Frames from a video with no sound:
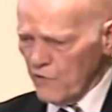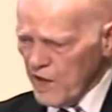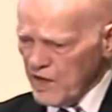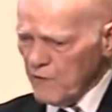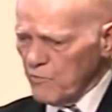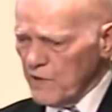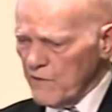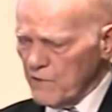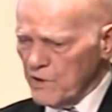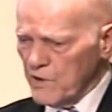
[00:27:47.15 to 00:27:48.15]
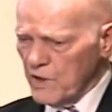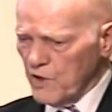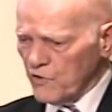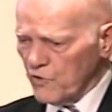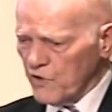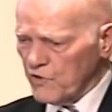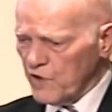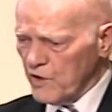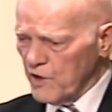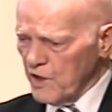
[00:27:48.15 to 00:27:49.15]
They didn't believe it. So they
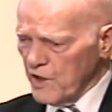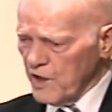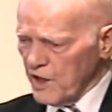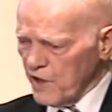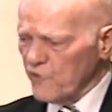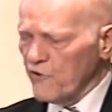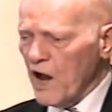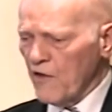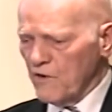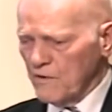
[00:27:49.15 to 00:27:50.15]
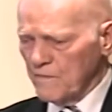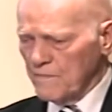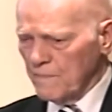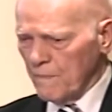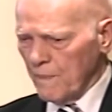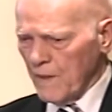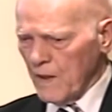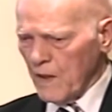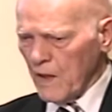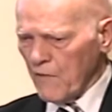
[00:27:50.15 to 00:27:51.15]
said, his Father.
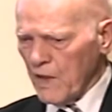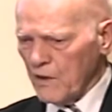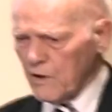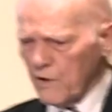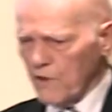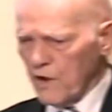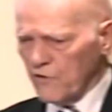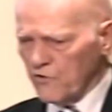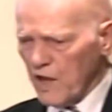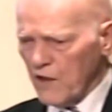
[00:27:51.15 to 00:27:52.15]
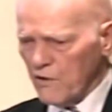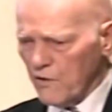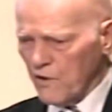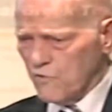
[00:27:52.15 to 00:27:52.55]
And then uh, say, uh,